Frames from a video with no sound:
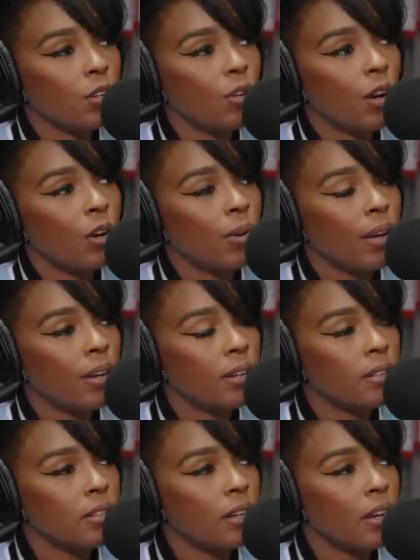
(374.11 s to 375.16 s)
You know,
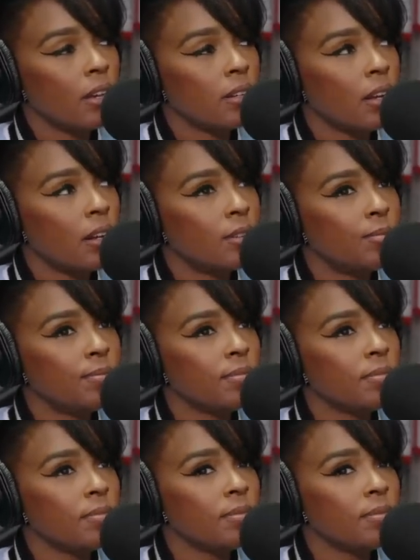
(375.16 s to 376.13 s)
and and um,